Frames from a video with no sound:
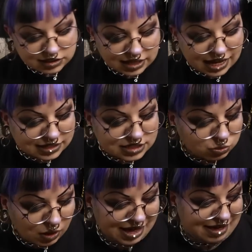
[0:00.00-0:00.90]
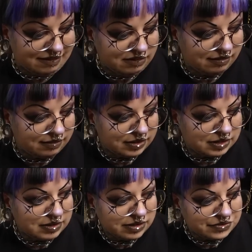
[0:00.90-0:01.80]
and I swear,
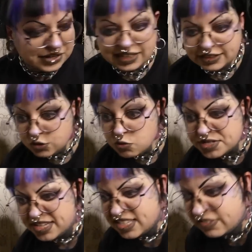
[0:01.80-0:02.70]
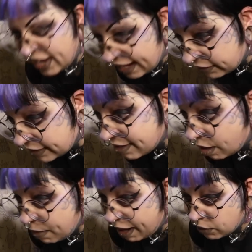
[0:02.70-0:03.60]
the little nuisance fairies
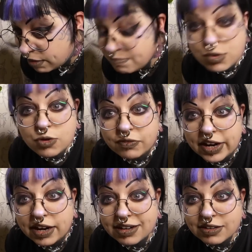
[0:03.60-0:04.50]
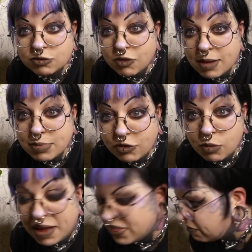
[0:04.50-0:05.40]
come out and move it right before
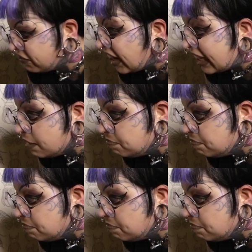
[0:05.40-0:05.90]
my, the fucking